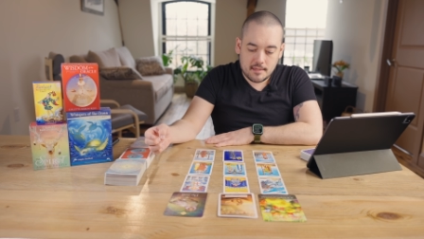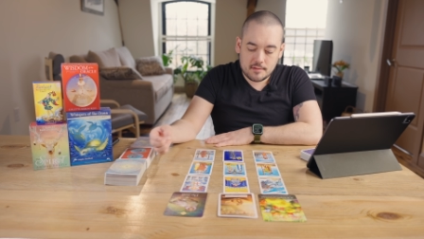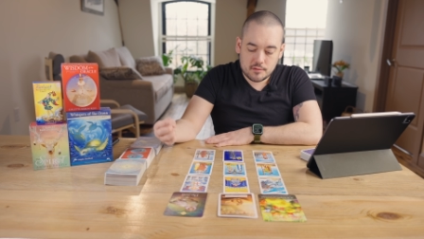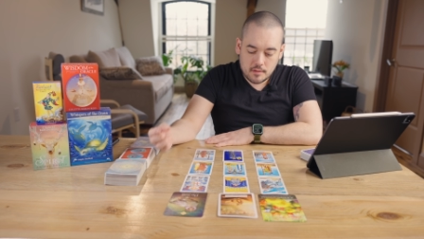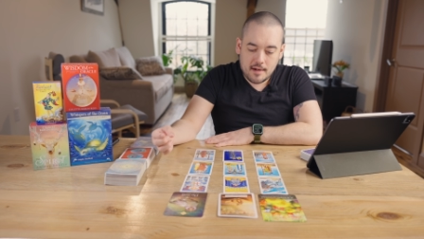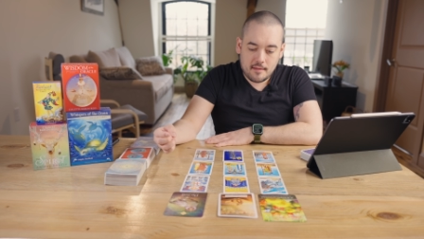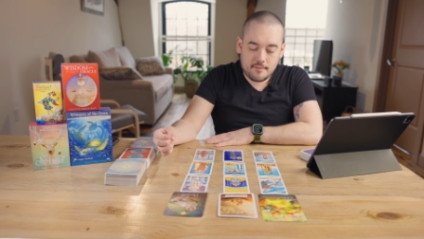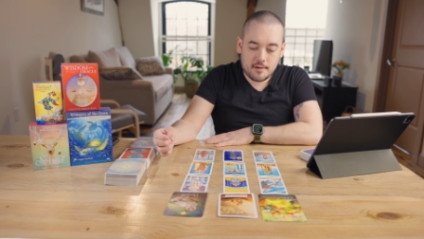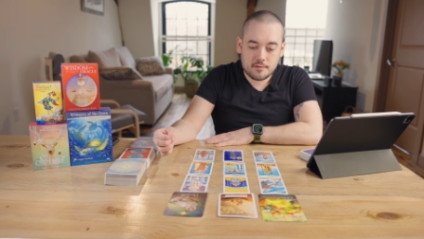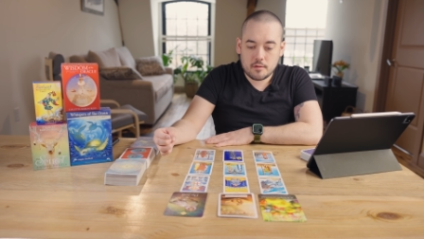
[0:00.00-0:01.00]
There's a lot of love
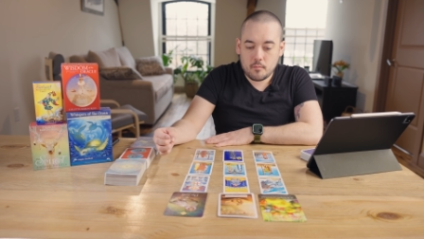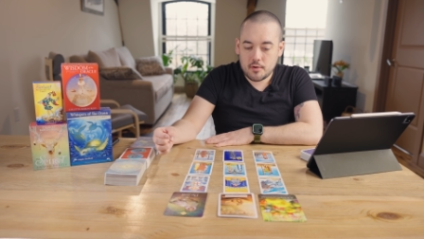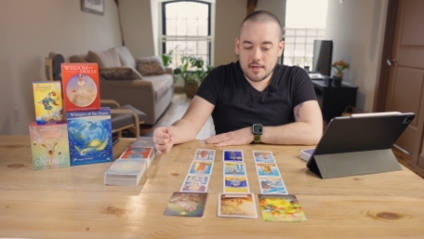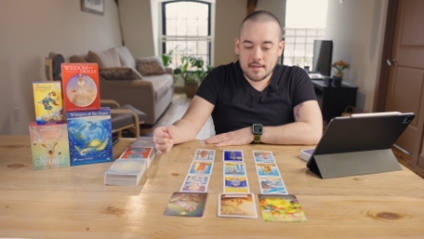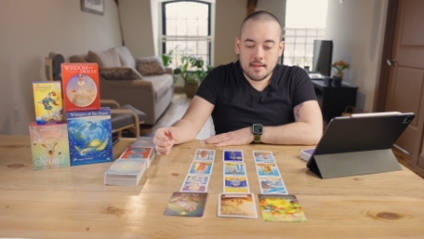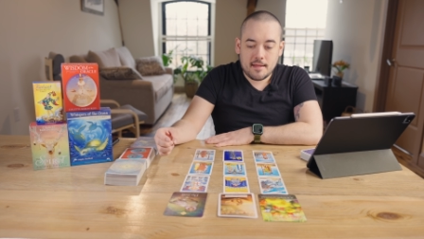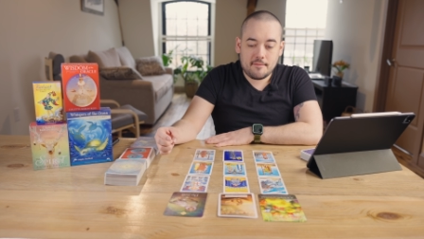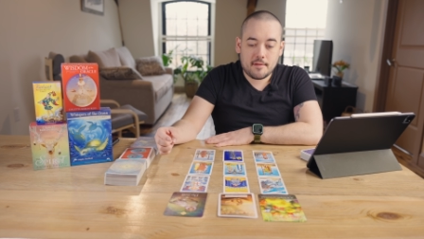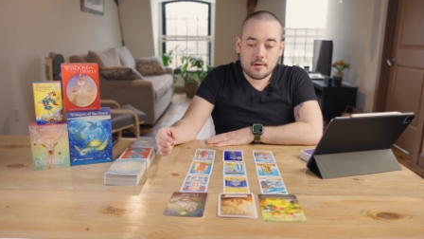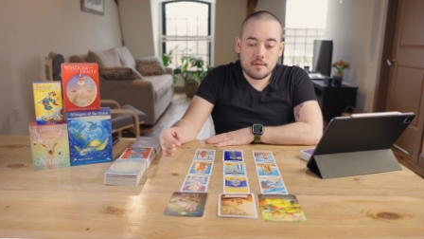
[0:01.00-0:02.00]
here. So I'm wondering
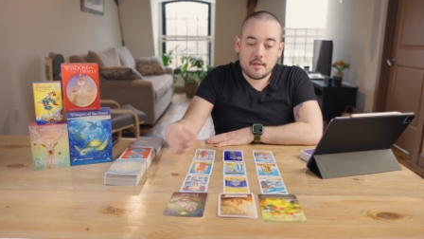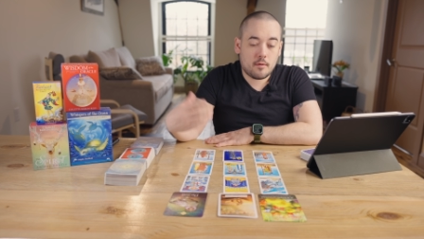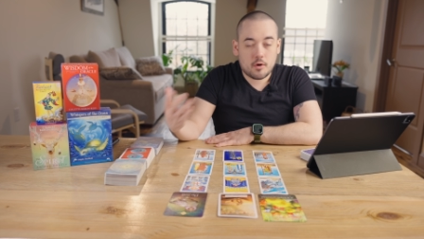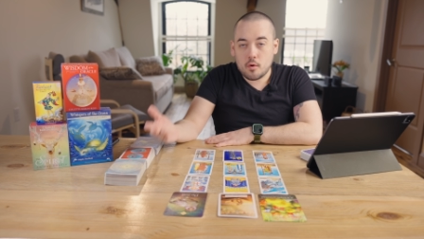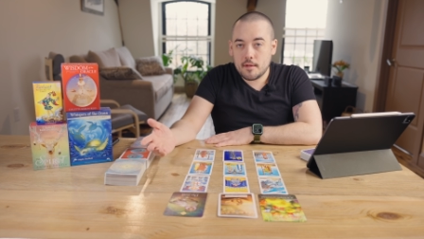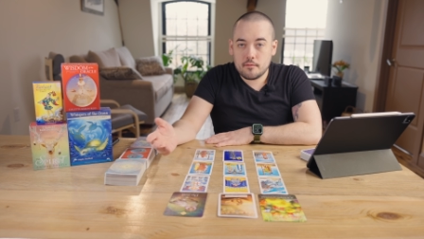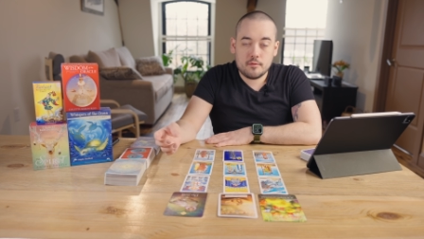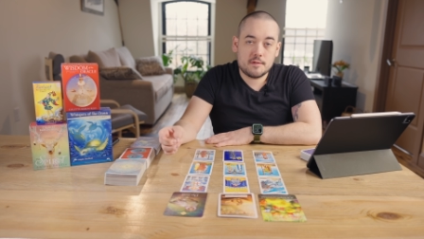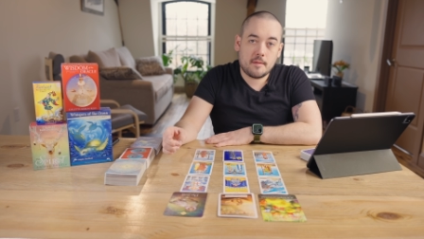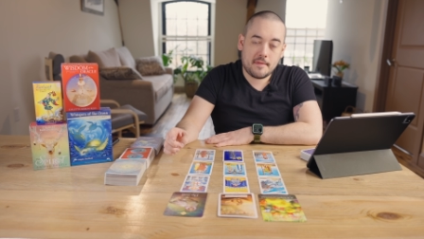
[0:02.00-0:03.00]
if they're they were going
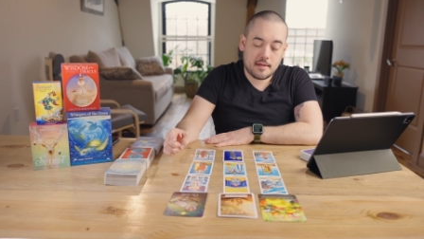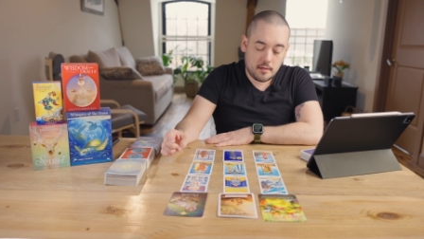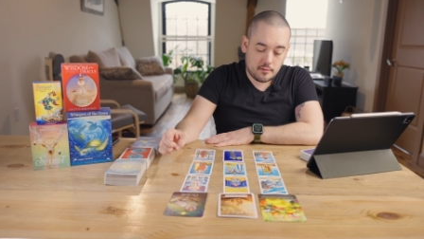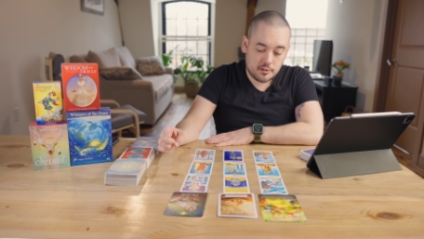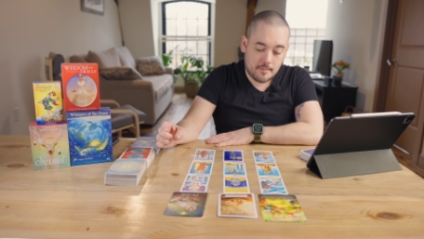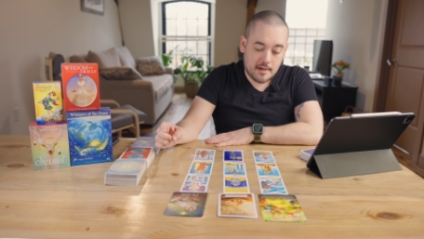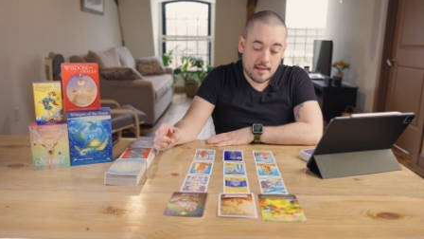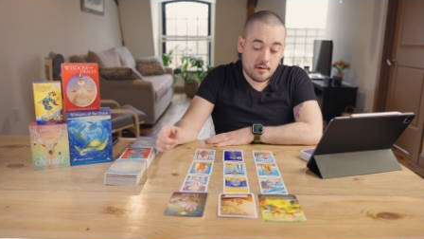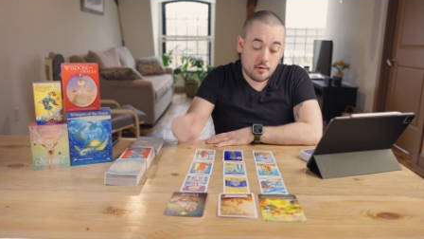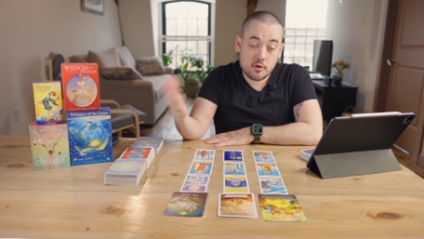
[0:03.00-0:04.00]
through something here,
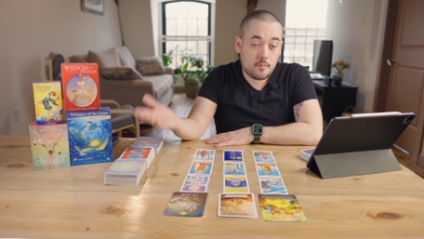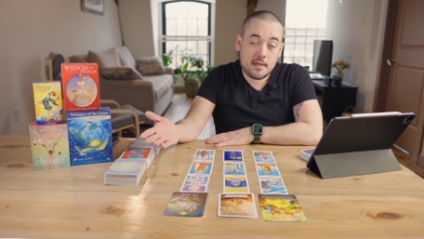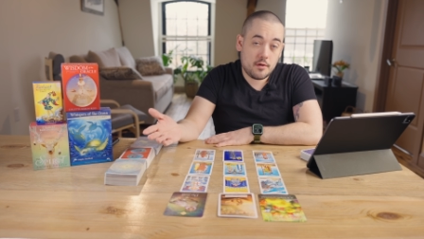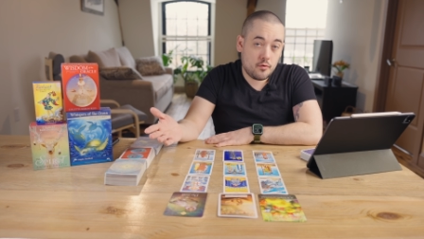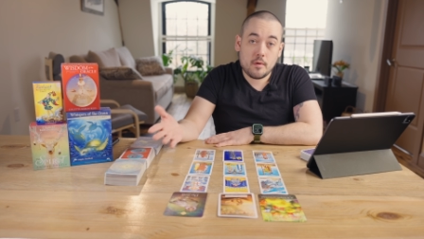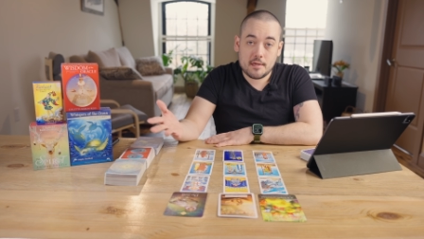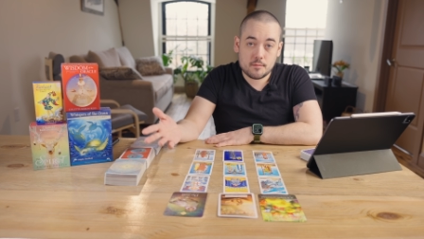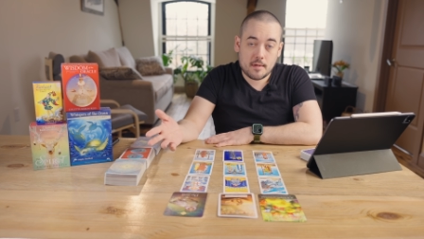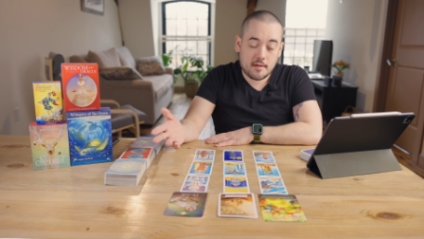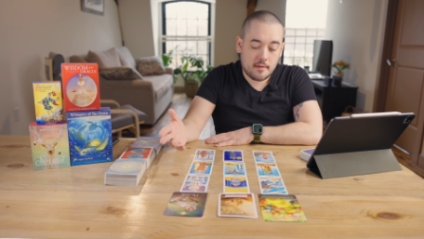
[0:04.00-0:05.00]
Gemini, or it could be you as
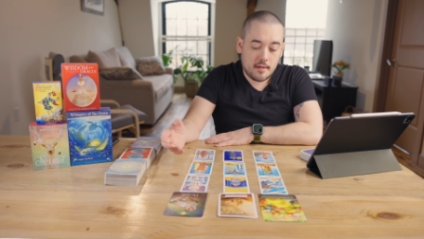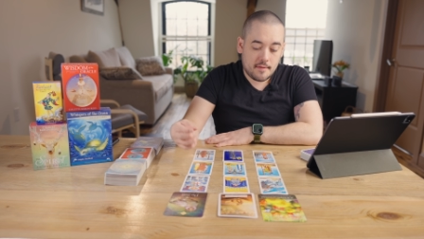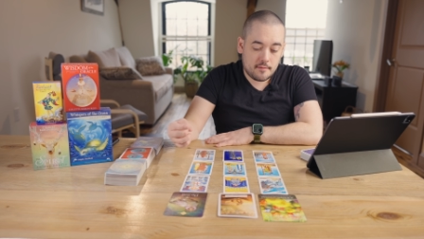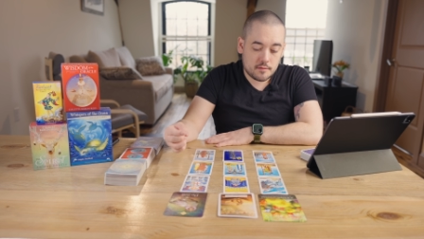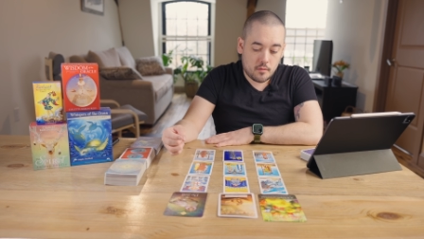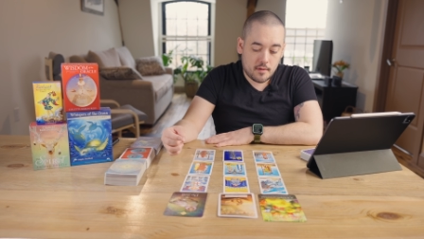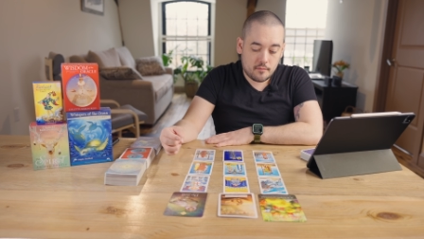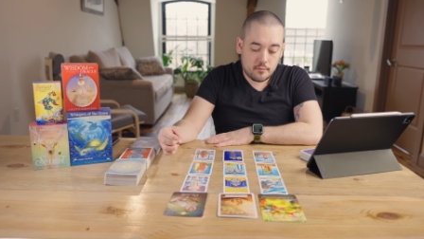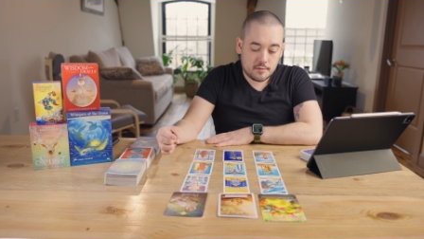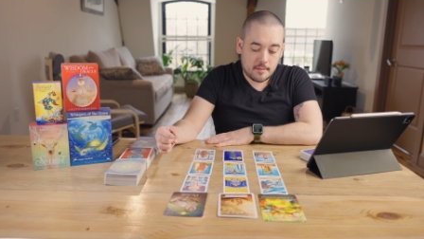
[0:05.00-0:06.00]
well that was going
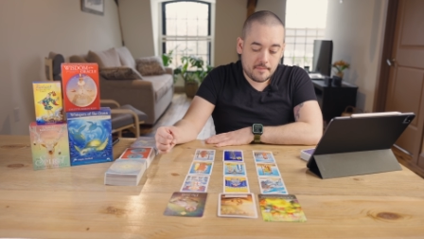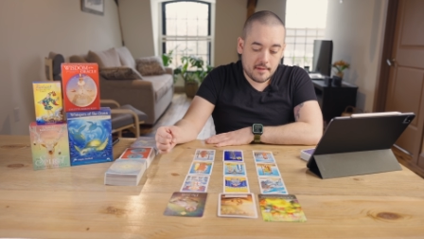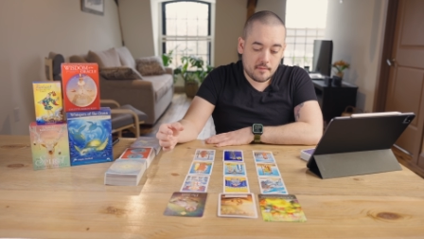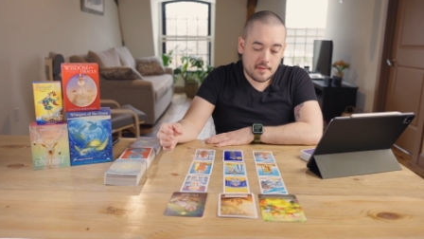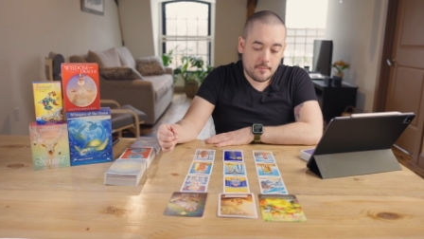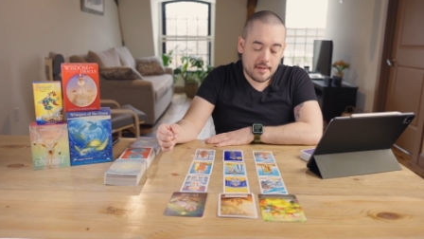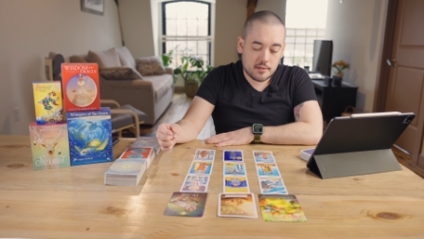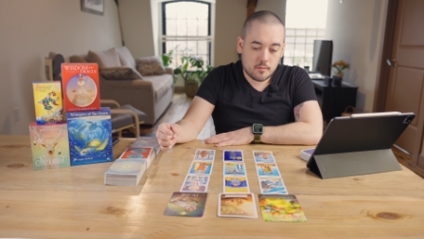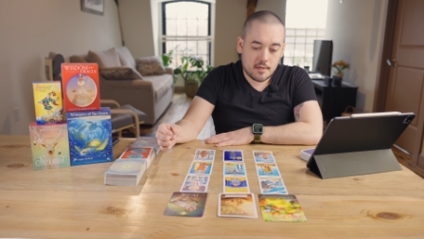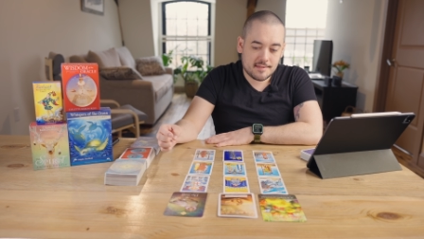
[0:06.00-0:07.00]
through something with that
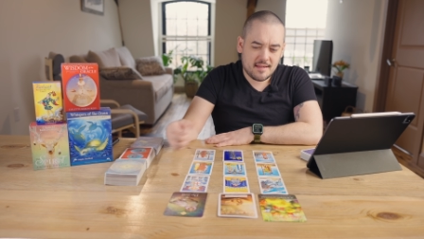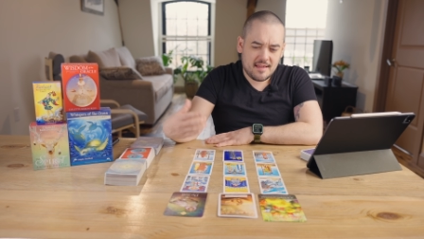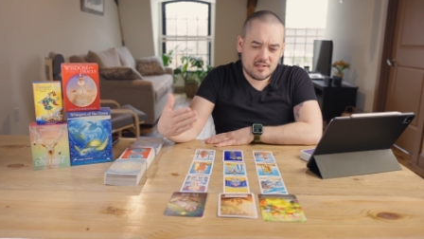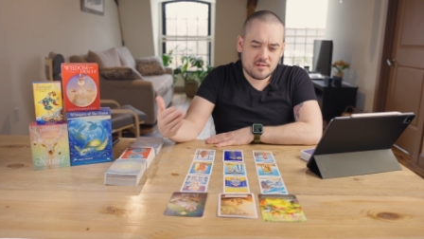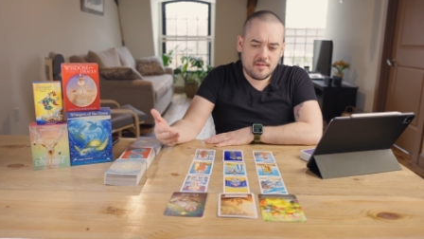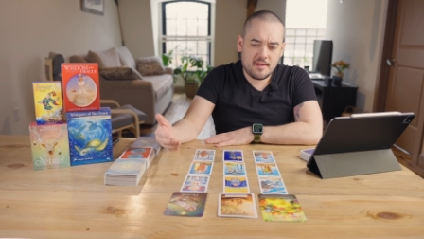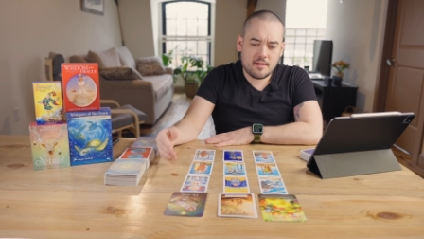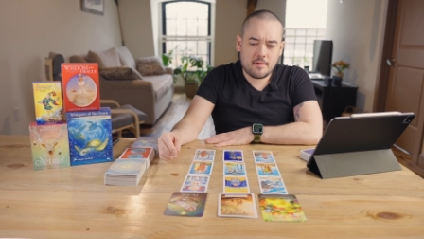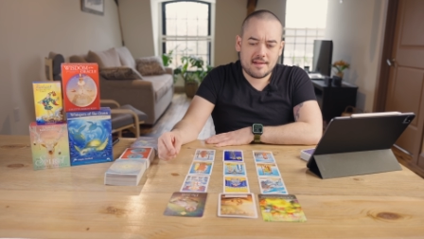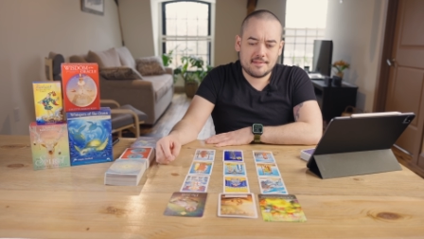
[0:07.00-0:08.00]
Page of Wands and just
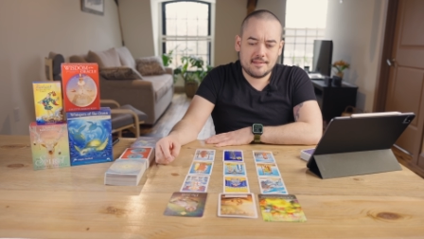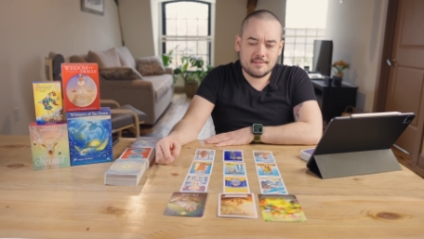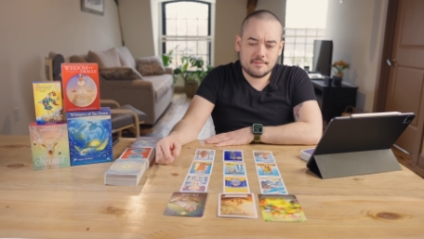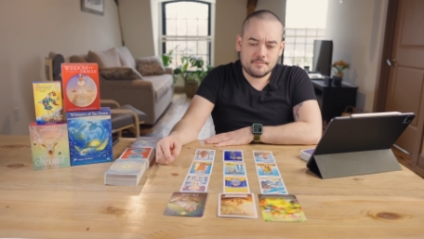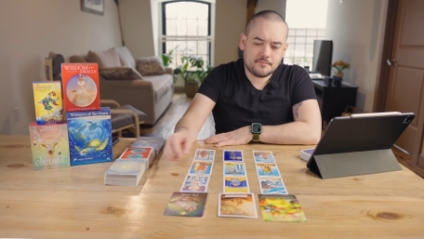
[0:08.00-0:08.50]
feeling restless.